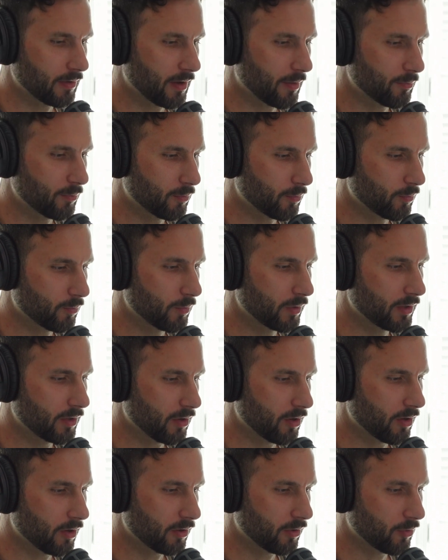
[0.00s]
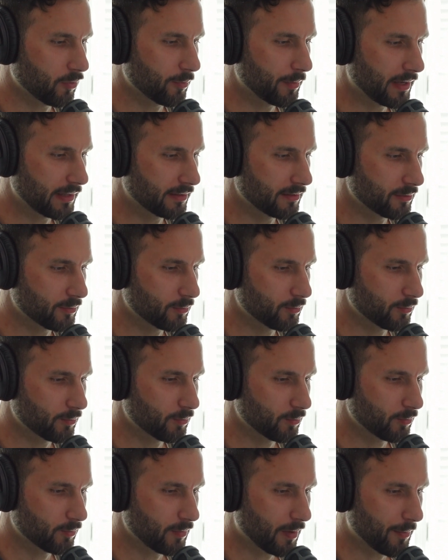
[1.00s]
I'm reading the article about this
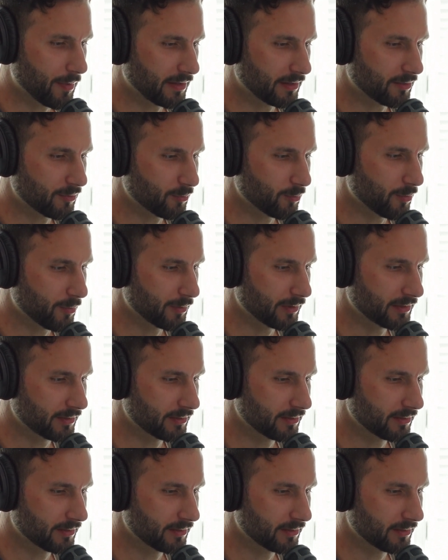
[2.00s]
woman.